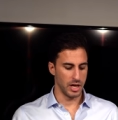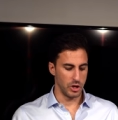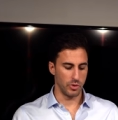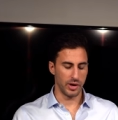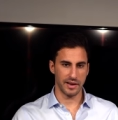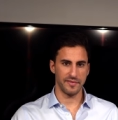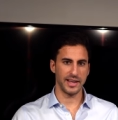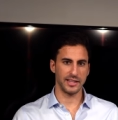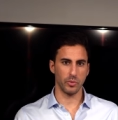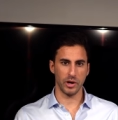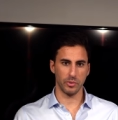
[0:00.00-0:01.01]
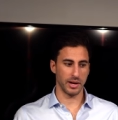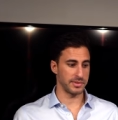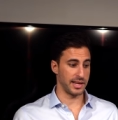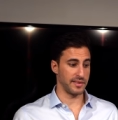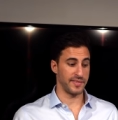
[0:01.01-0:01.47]
you gotta find a way, when I'm
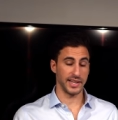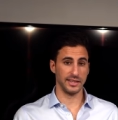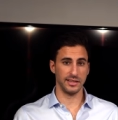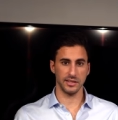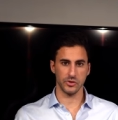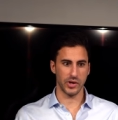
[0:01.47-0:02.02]
saying finding deals,